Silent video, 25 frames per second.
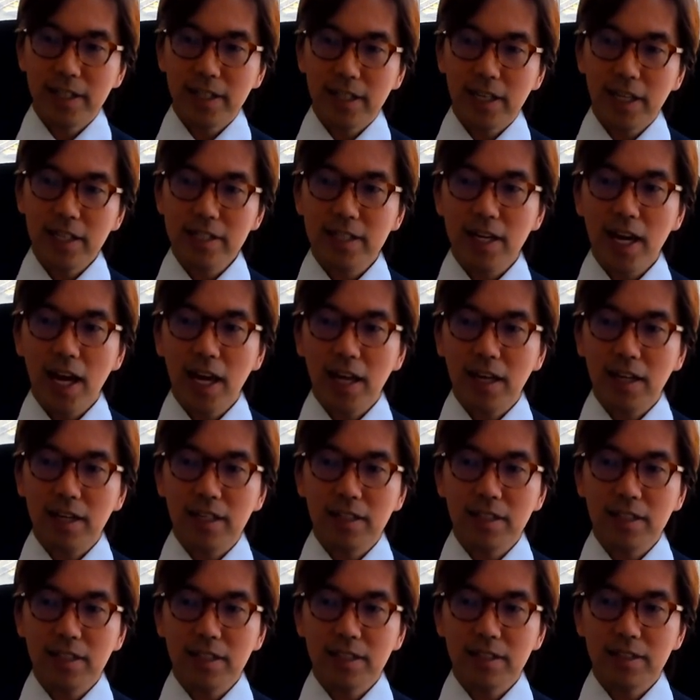it's like
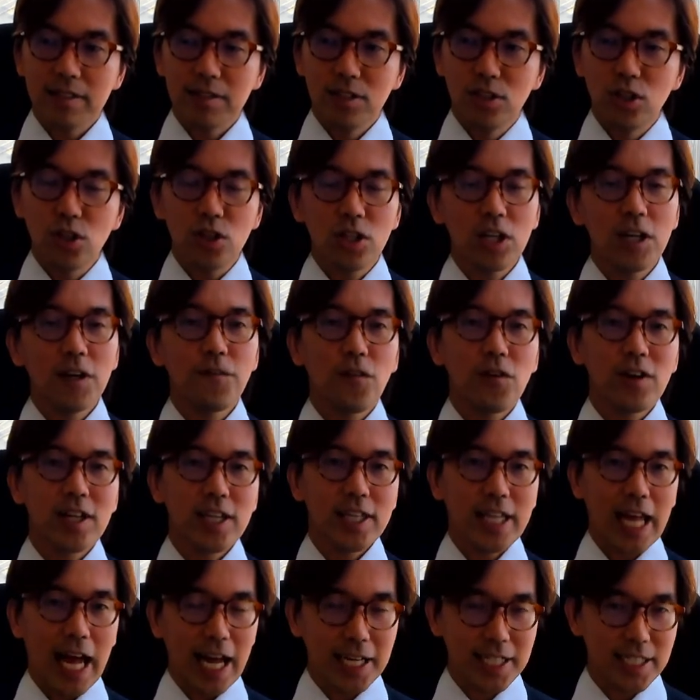looking for the
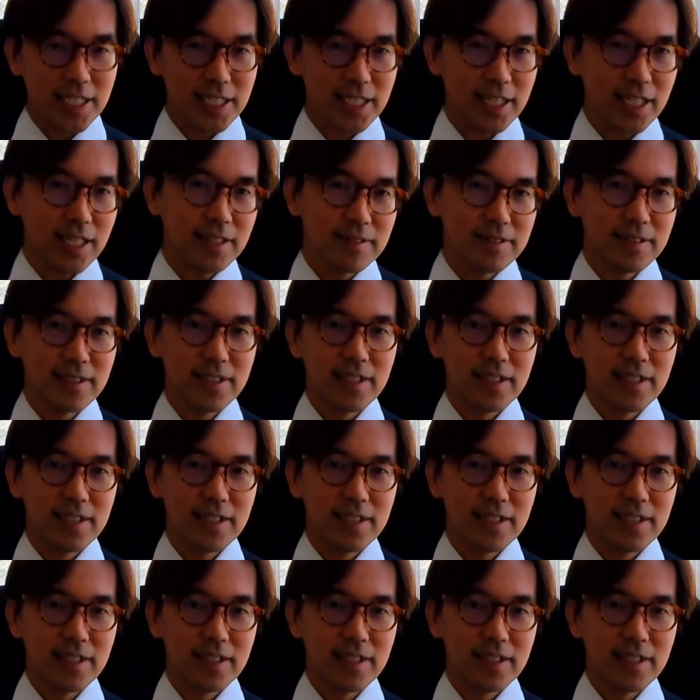taxi.